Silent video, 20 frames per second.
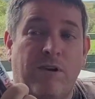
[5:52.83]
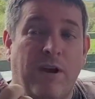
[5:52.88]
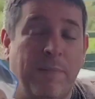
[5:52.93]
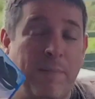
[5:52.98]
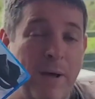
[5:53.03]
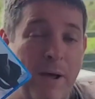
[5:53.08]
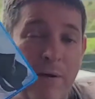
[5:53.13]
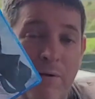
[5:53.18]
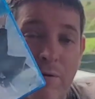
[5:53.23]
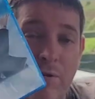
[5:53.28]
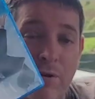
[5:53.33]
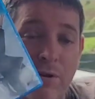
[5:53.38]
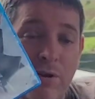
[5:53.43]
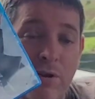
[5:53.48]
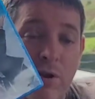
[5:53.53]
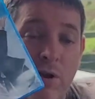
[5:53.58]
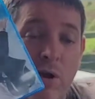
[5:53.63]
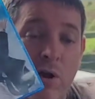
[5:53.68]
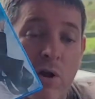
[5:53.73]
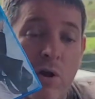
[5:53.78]
£1,
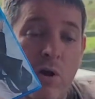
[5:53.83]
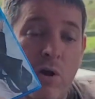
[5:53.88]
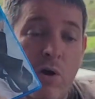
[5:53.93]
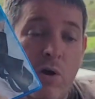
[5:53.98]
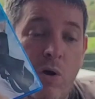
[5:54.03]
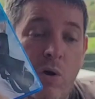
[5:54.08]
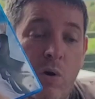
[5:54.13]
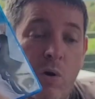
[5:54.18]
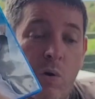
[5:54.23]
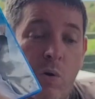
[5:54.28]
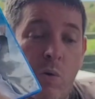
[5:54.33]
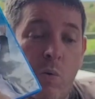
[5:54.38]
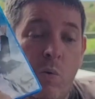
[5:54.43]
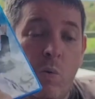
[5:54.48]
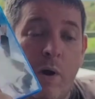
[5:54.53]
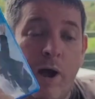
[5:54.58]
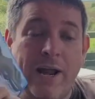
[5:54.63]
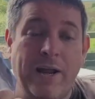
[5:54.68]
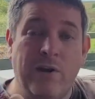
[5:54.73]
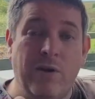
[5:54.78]

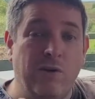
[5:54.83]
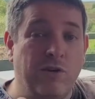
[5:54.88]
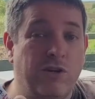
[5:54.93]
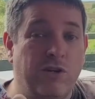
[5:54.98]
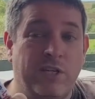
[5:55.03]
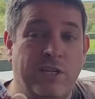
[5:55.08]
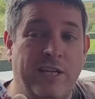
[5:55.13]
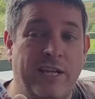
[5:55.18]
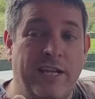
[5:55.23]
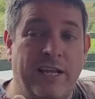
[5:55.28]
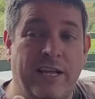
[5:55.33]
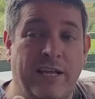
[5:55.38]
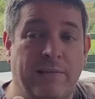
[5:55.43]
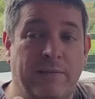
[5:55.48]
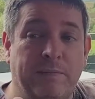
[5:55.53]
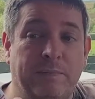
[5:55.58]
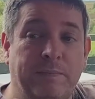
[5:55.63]
why not just take it?